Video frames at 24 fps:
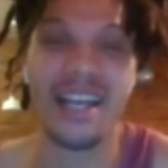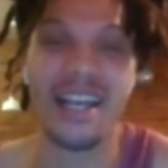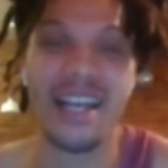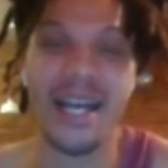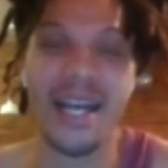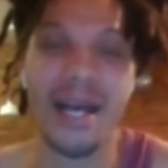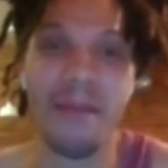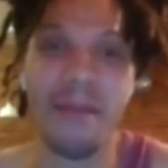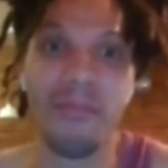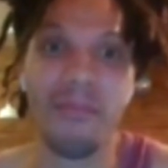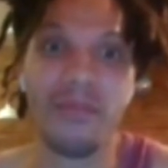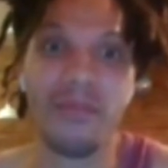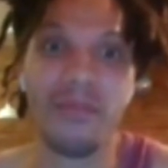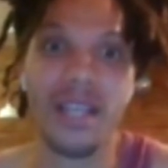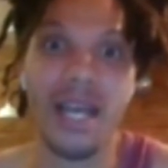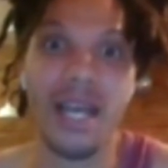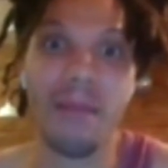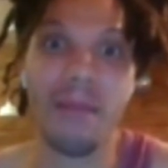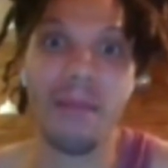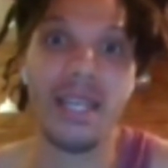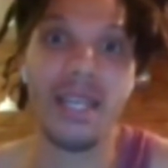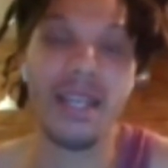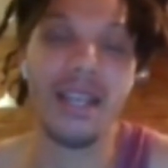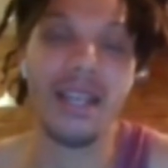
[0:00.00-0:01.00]
I
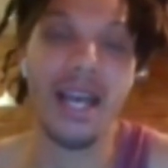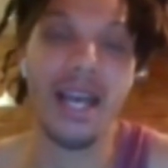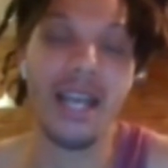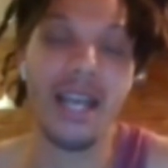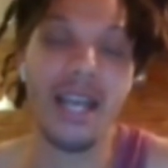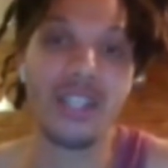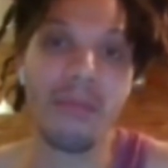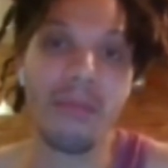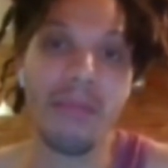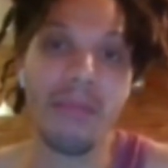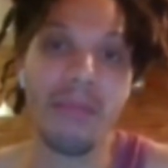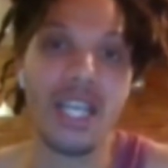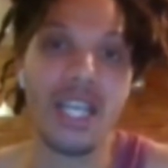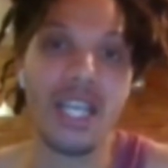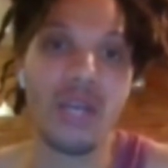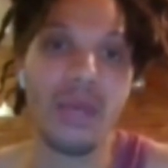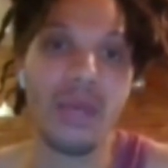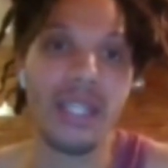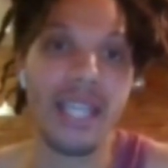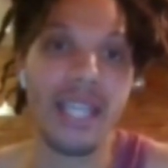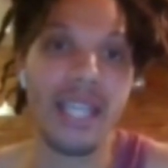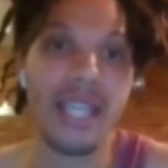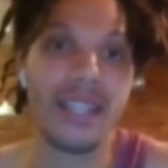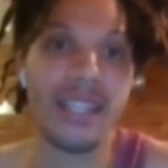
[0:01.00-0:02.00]
mean, to me,
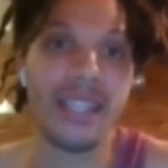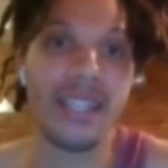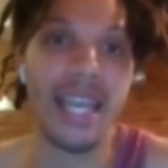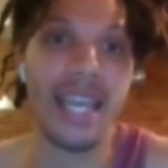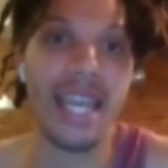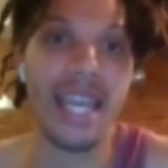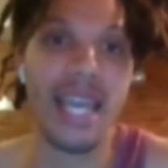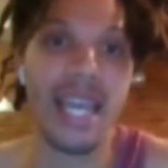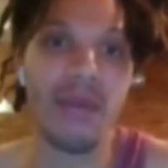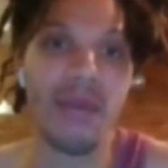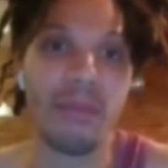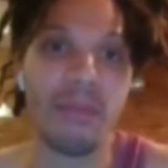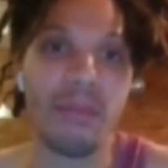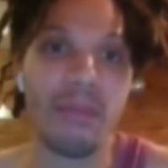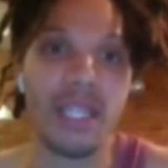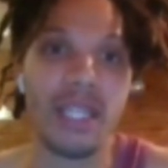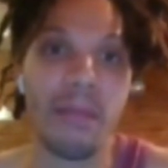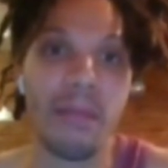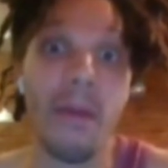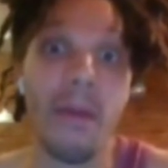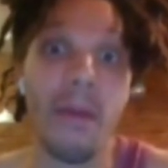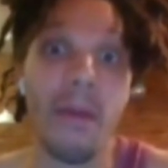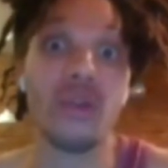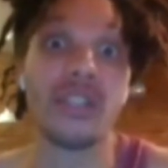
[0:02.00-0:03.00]
queen takes a8 would be the
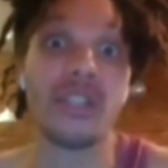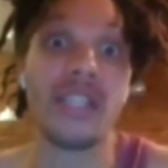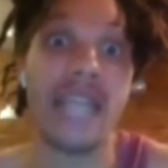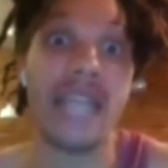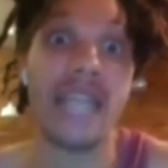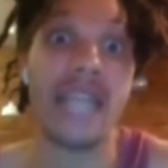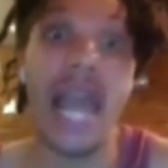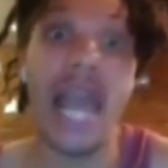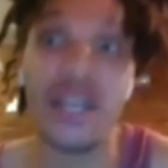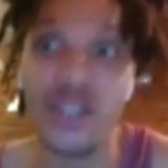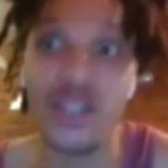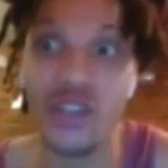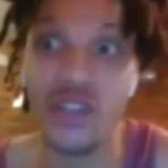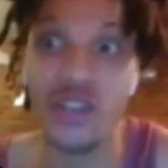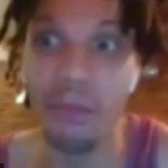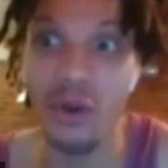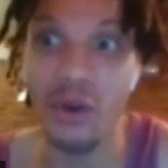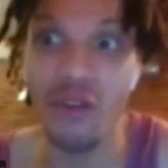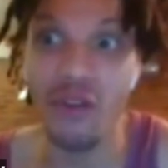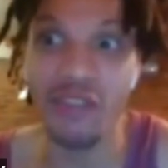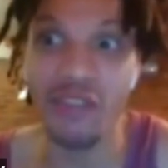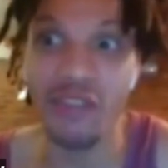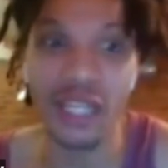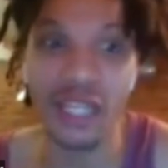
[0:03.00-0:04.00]
most natural
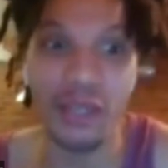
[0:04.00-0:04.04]
move in